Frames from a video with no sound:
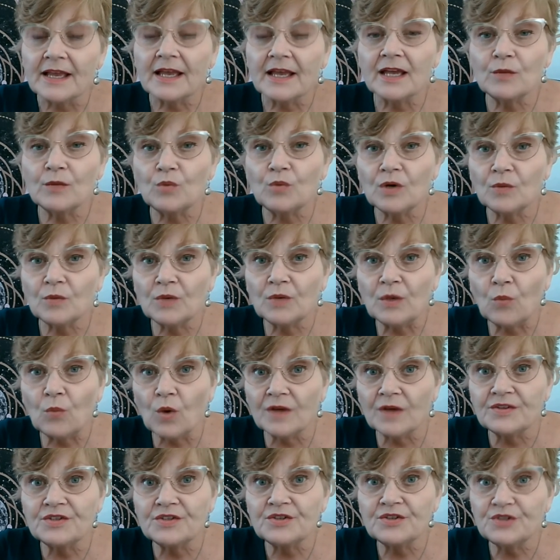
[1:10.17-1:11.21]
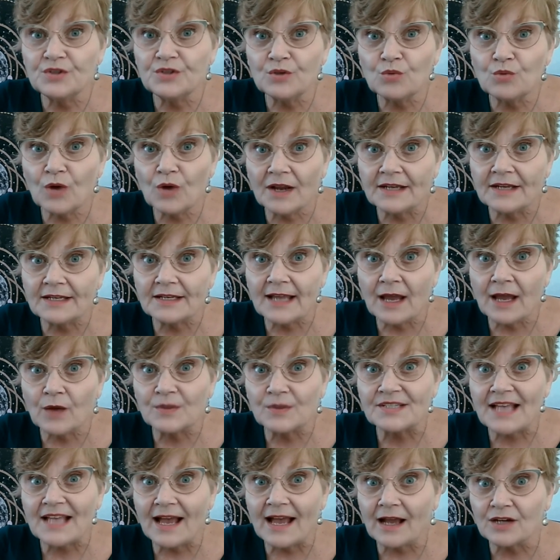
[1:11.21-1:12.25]
And what we want to do right now
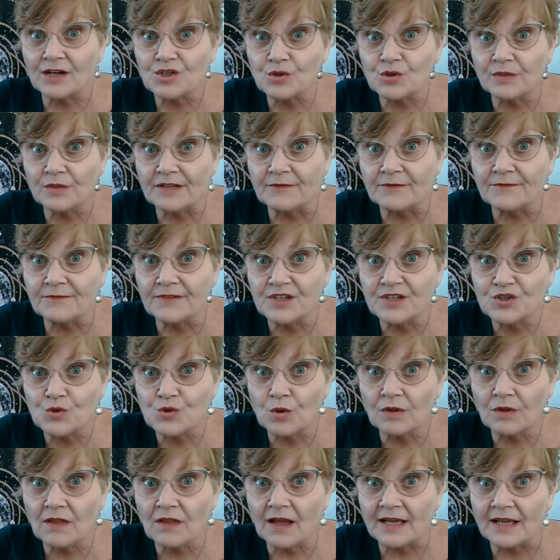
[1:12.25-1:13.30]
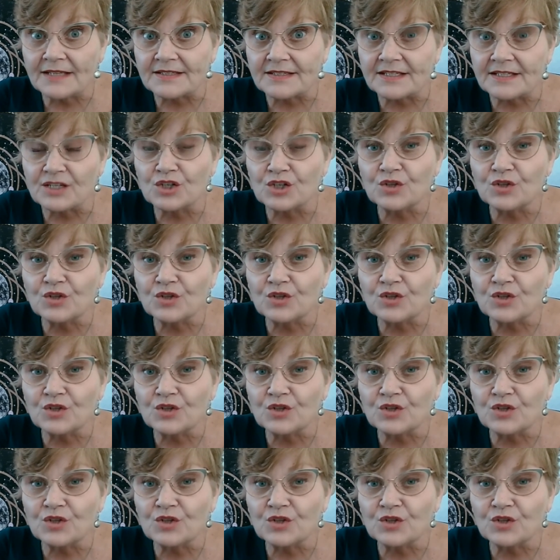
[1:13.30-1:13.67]
is actually visualize it.